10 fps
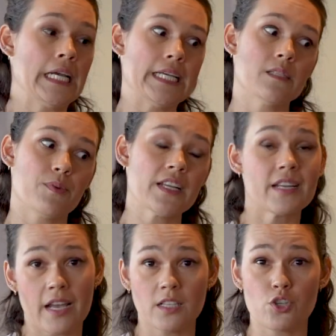is pretty
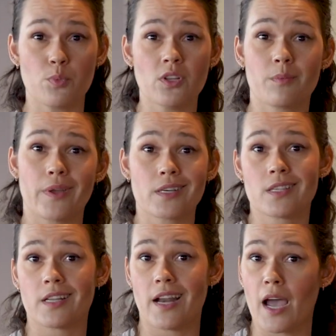negligible compared
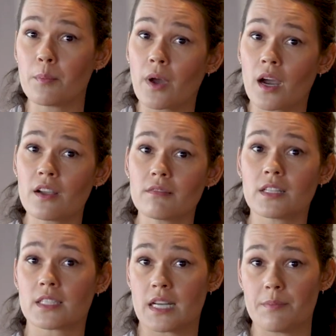to the 9 bar
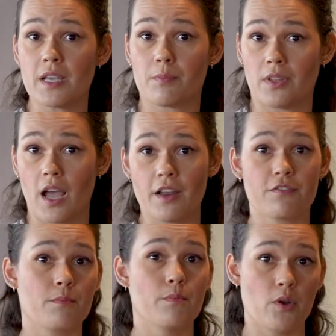that's going to be applied
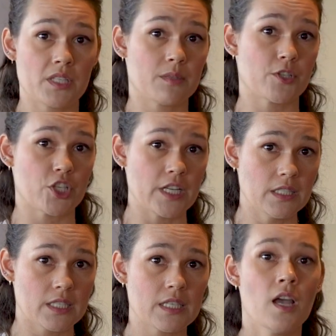from most
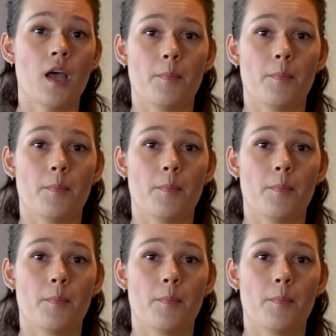machines.